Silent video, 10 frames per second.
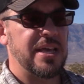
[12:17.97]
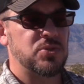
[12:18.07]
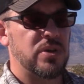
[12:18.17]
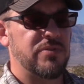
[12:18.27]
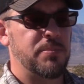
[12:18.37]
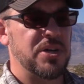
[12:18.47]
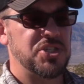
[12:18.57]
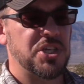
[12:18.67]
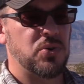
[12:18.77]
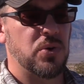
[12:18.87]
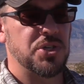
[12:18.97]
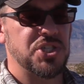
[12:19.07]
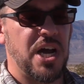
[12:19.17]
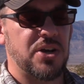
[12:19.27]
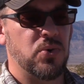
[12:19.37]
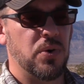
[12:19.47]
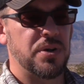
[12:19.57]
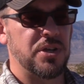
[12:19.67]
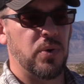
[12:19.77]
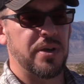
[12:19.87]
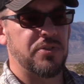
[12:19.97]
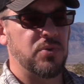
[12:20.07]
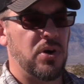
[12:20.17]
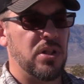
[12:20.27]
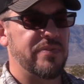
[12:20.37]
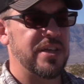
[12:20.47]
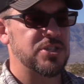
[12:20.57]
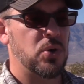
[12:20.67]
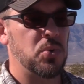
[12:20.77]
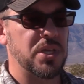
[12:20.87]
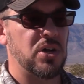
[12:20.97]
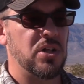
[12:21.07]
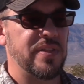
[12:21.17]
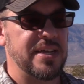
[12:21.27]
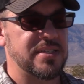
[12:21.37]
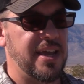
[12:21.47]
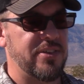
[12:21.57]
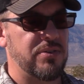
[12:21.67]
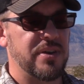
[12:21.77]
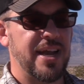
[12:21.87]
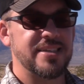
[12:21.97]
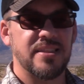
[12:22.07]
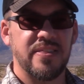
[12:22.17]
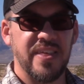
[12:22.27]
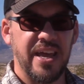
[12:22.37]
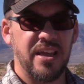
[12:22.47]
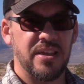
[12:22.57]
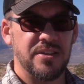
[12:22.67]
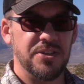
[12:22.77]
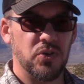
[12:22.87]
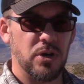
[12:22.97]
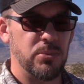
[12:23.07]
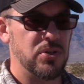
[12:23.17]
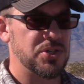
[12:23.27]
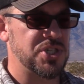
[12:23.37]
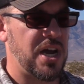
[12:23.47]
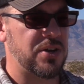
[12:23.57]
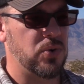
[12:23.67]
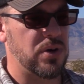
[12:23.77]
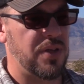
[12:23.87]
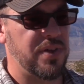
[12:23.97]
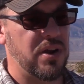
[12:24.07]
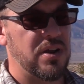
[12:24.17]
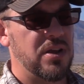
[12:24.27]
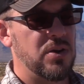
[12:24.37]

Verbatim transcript: a sort of a bungee cord, shock cord, going through all of this, holding all of that together. Nice, thick, durable shock cord on there